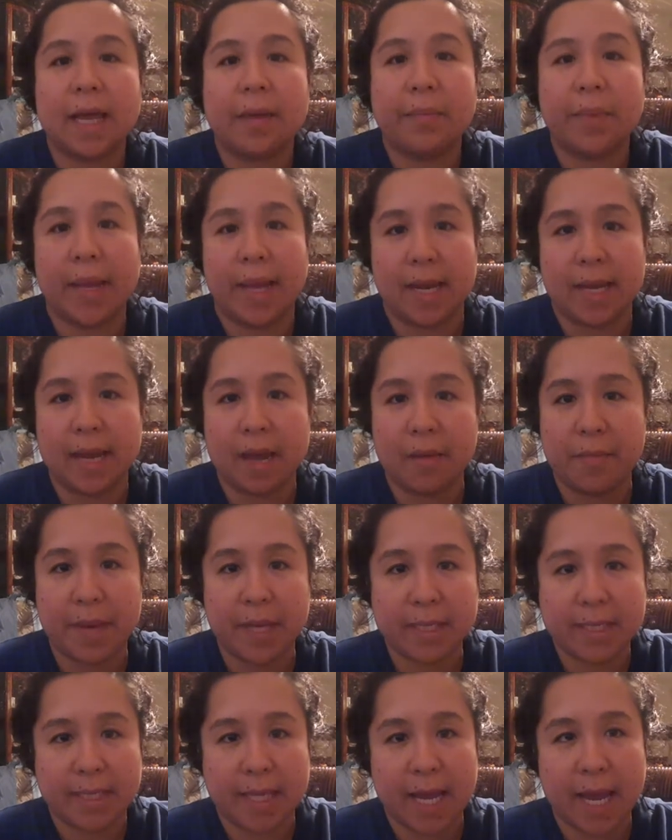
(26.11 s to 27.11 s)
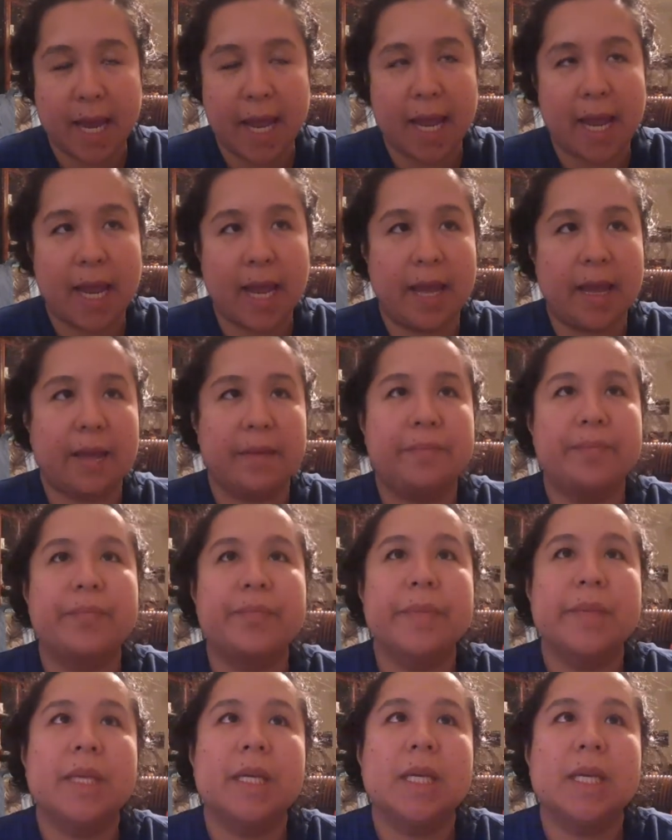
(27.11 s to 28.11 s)
I planned out my day,
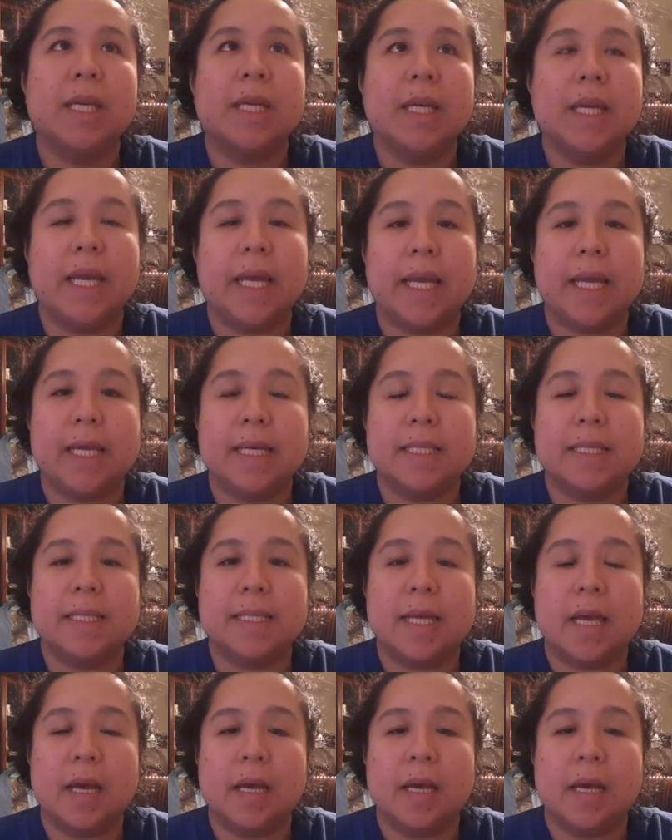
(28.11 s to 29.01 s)
and